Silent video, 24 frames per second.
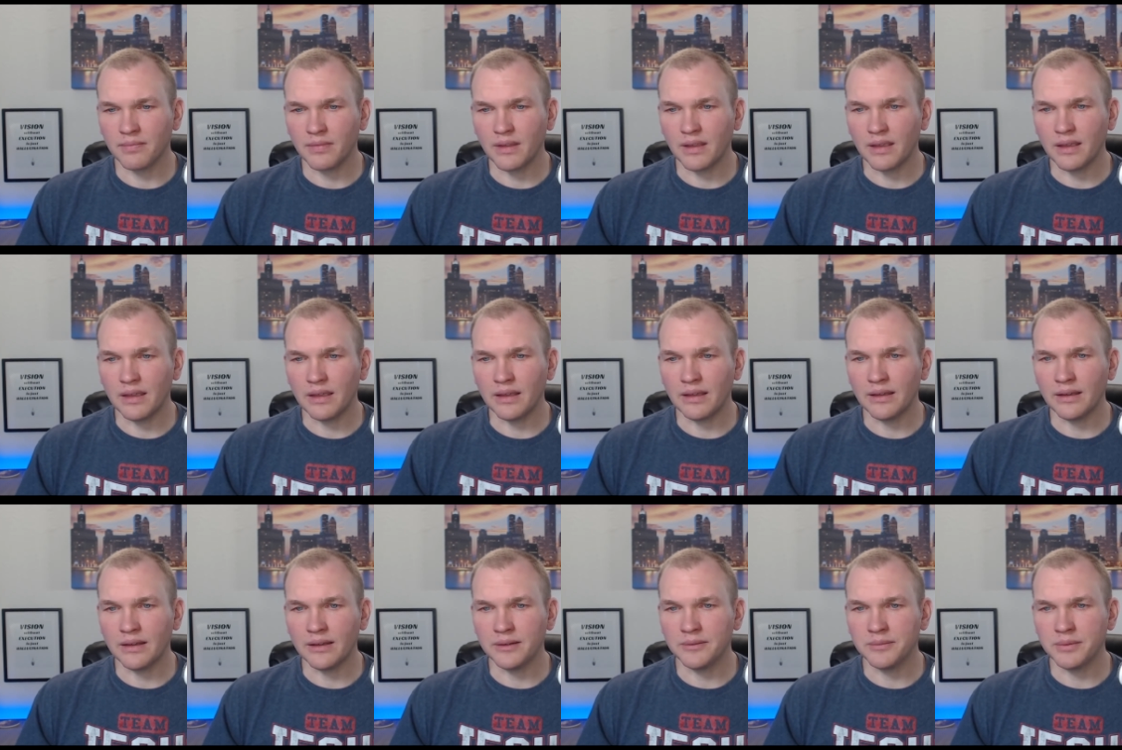
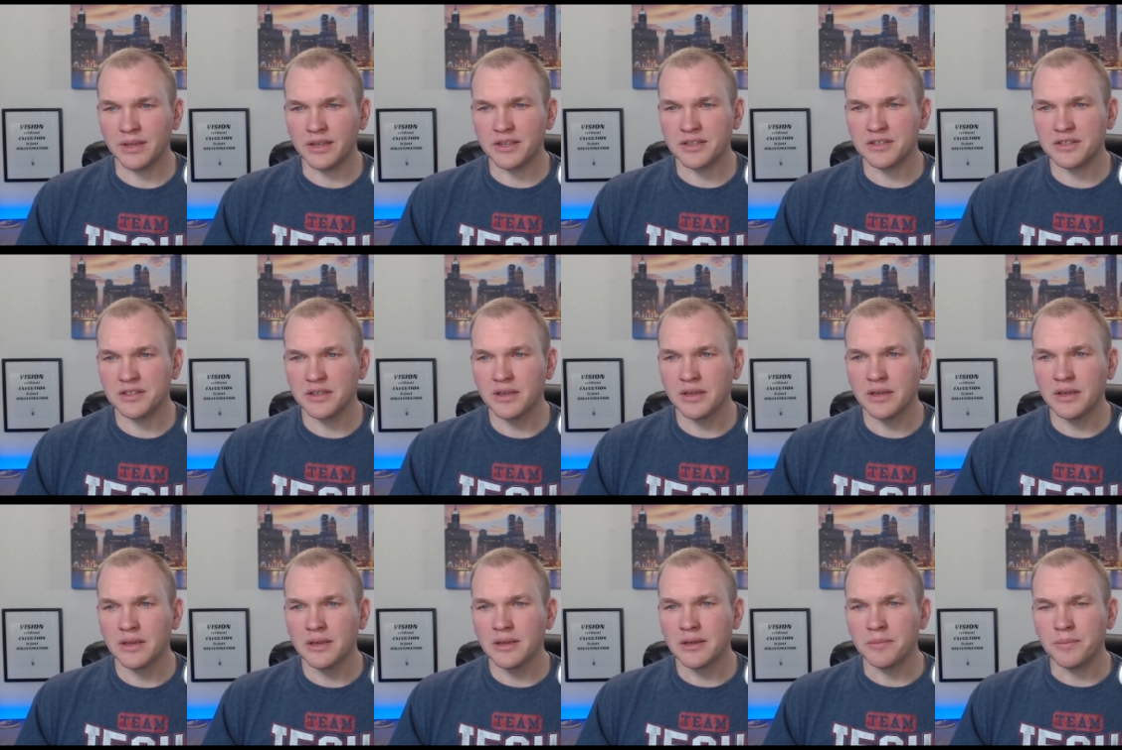Because
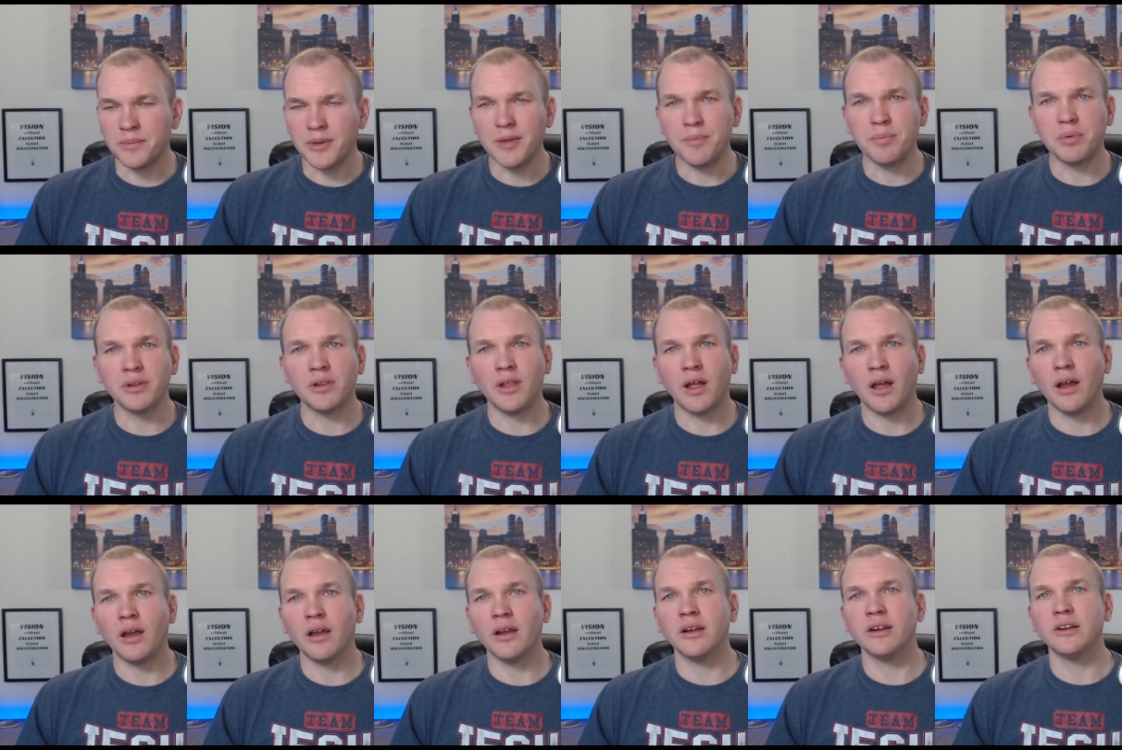people
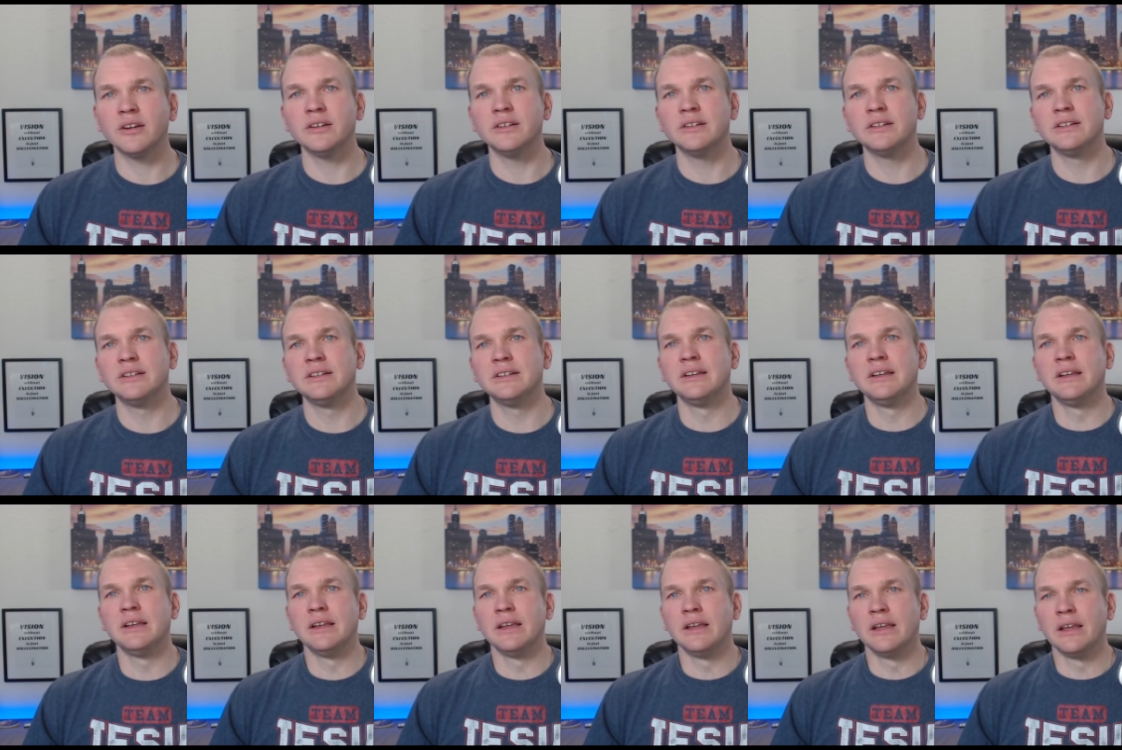are
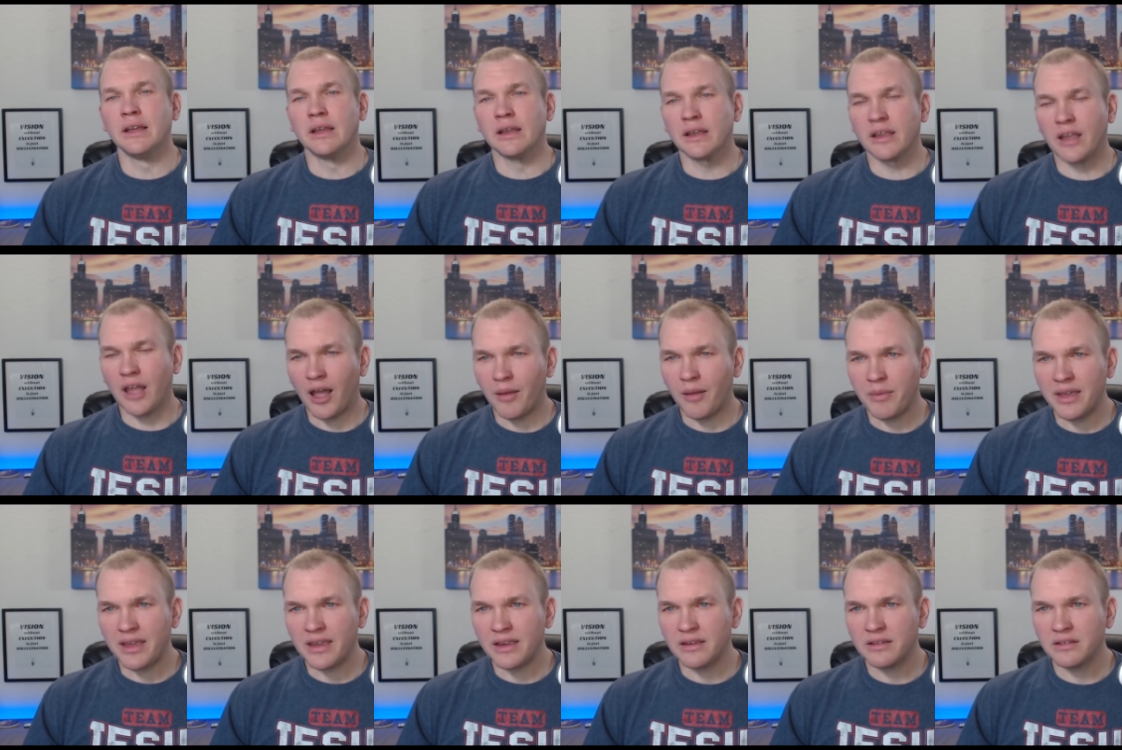
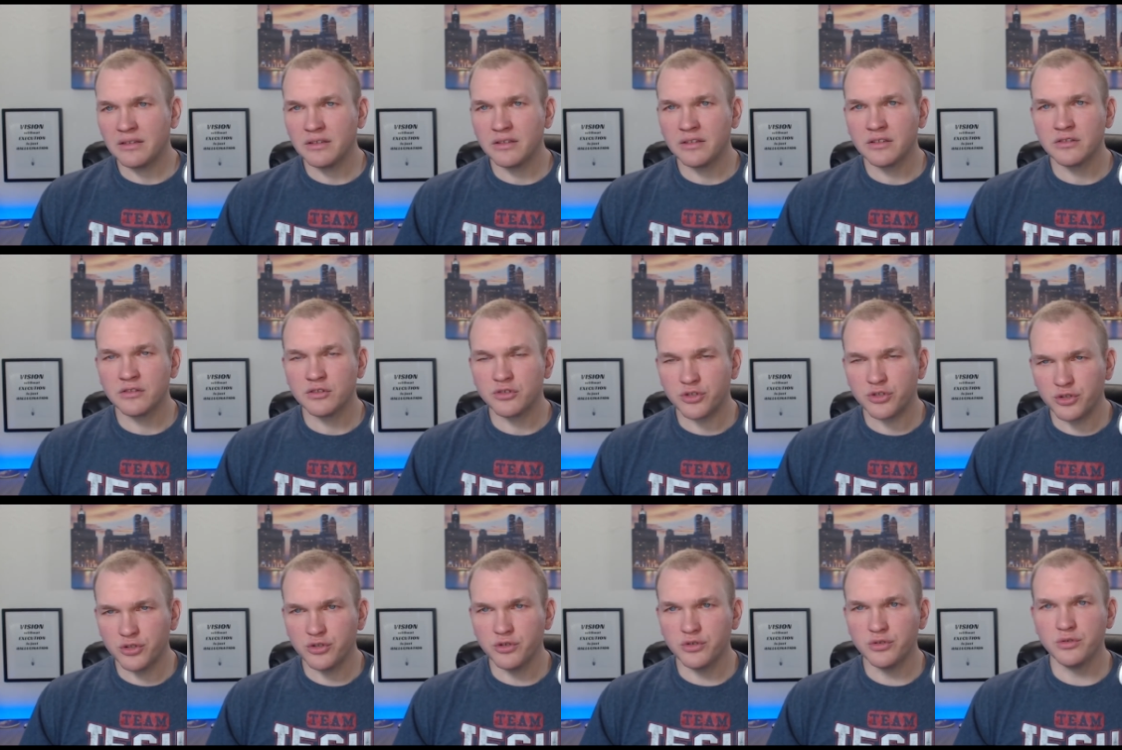coming
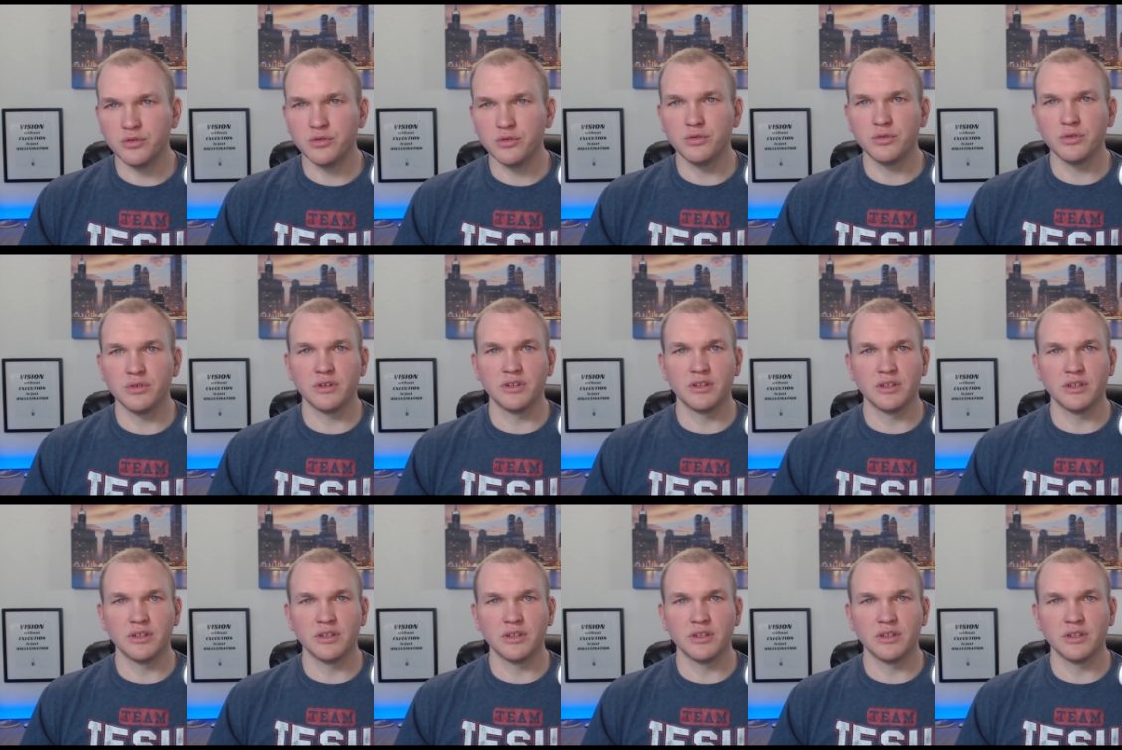to